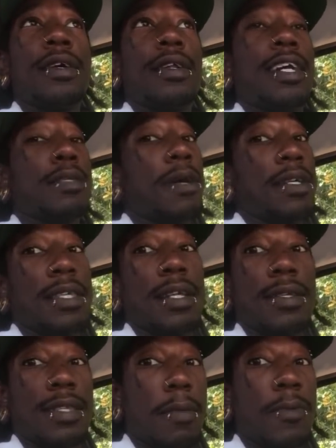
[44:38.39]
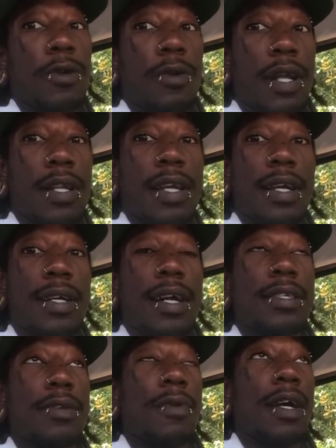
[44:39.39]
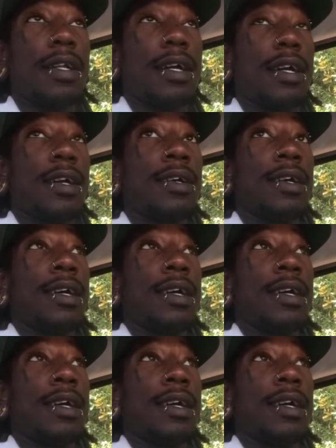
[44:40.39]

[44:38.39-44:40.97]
That's my Seminole Indian cousin right there.